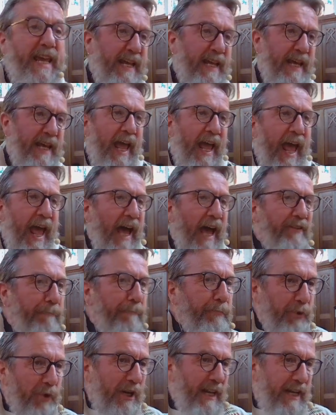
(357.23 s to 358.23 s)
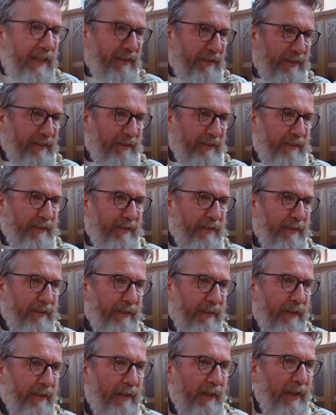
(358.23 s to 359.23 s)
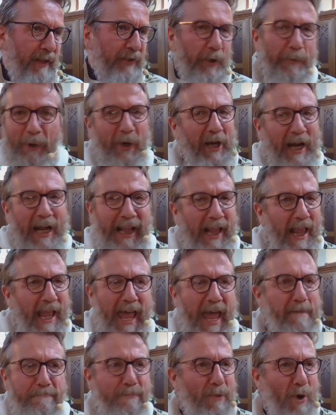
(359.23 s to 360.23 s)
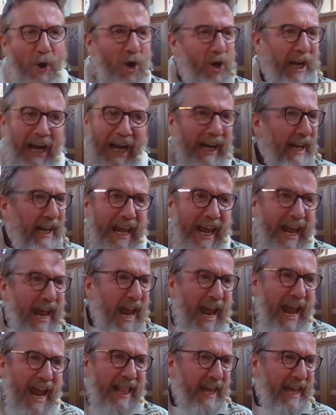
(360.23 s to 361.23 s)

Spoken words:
as a priest to proclaim more clearly